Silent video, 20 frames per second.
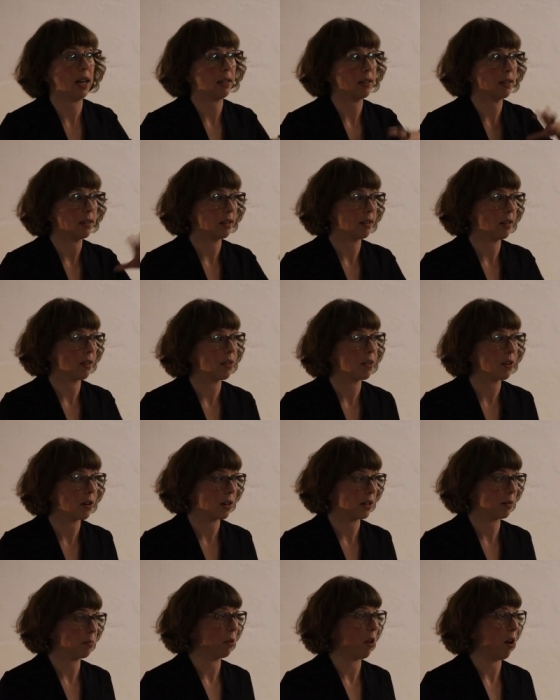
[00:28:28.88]
enter the
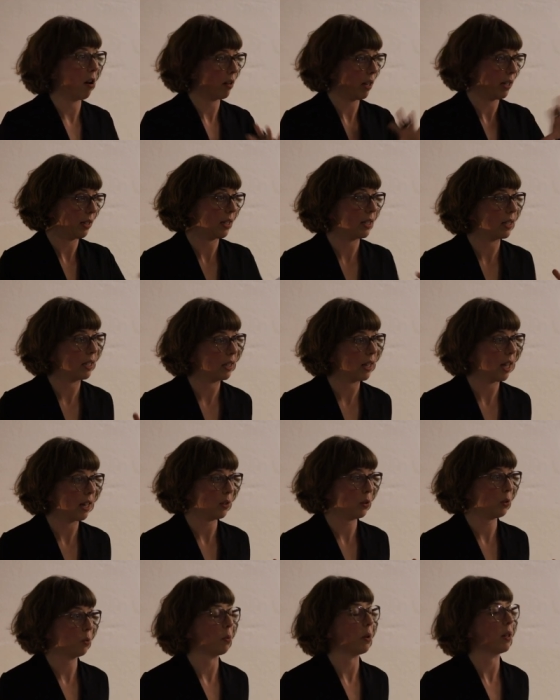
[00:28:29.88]
third block, and it's the
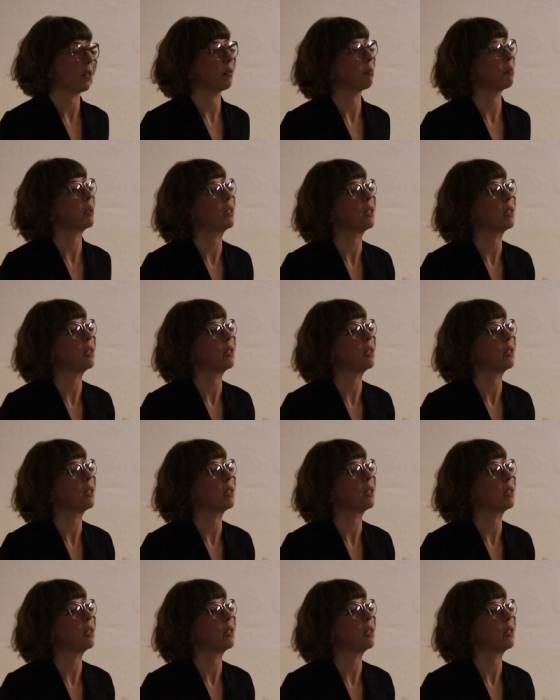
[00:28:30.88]
last one,